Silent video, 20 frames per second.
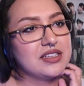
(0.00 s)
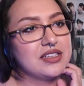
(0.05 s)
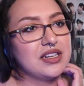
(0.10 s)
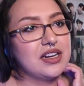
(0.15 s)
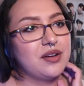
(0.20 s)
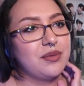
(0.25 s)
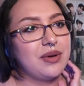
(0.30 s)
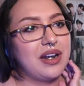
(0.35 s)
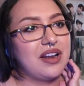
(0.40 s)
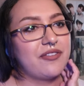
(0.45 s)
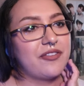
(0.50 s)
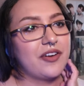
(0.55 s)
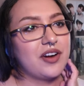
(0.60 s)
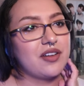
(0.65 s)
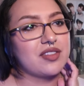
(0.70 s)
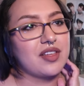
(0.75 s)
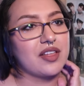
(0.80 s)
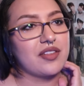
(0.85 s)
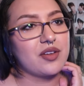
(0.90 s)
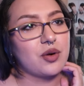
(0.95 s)
You know, when I
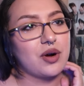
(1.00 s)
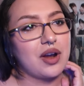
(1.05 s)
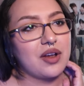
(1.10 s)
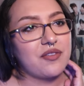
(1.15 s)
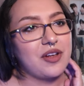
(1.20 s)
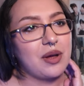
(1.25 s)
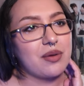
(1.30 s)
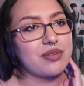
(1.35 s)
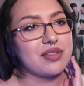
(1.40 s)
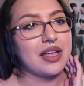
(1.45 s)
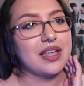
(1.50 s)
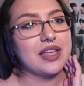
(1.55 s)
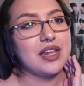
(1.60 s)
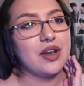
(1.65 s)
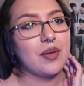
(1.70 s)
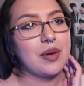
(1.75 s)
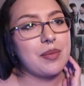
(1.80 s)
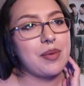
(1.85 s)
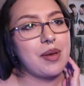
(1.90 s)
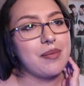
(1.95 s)
first saw the choreography, I was like, you
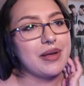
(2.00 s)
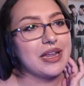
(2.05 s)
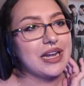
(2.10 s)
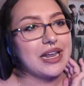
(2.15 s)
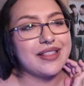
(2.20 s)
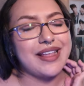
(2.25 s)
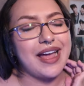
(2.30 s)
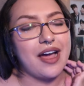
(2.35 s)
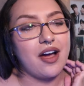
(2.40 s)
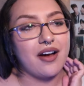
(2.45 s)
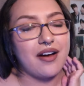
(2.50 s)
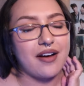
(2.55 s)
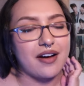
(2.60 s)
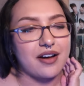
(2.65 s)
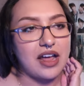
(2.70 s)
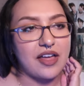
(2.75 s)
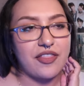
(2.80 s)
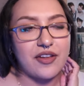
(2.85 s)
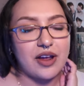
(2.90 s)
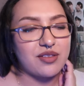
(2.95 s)
know what, maybe it ain't that
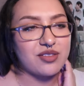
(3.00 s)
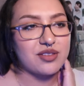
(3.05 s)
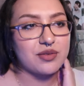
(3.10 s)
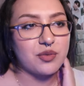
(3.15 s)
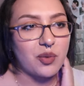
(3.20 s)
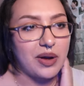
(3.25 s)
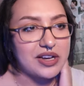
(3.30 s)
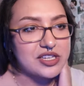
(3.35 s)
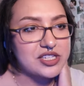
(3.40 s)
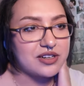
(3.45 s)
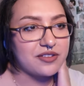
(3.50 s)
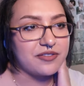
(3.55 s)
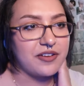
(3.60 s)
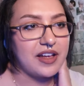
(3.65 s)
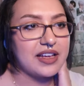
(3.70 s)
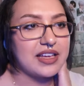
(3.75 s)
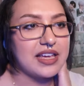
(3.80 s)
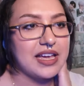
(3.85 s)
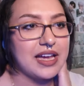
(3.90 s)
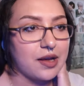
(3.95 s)
hard. I think I was watching a
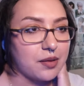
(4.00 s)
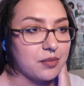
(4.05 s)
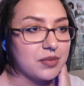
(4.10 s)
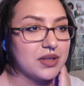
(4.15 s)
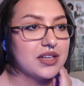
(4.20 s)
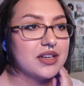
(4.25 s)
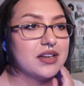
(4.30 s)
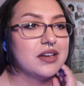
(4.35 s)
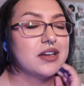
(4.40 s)
fan cam.